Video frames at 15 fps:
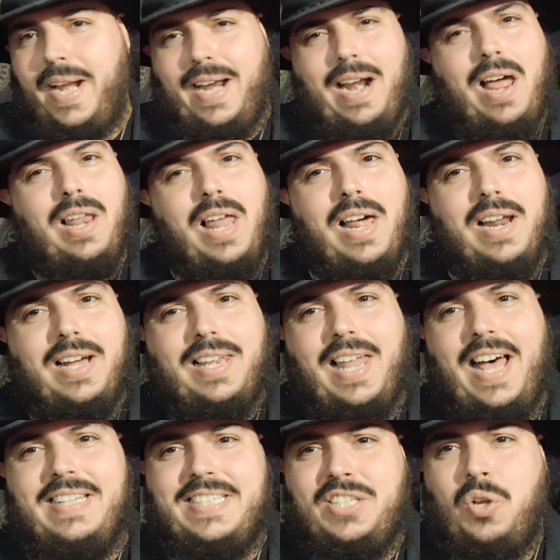and a lot of
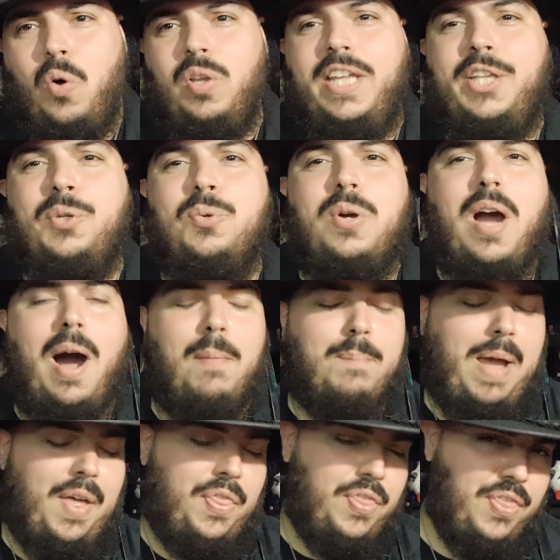classes only do
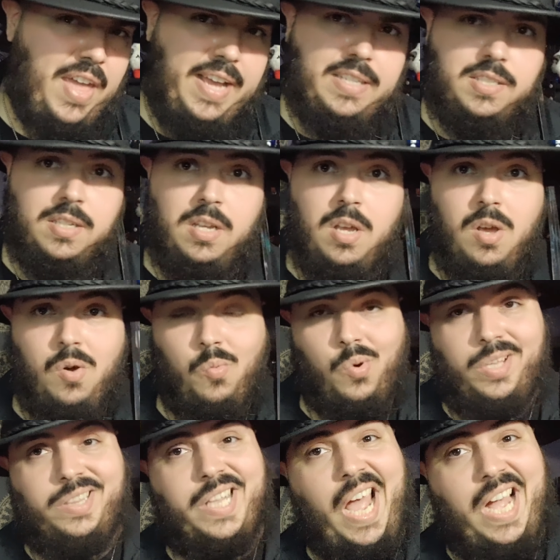combat things.
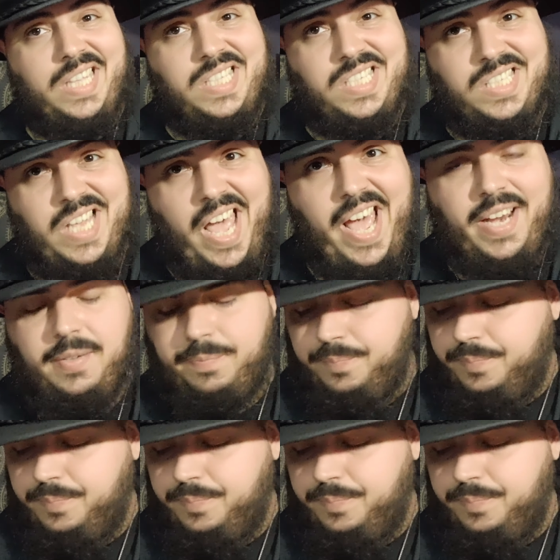With that said,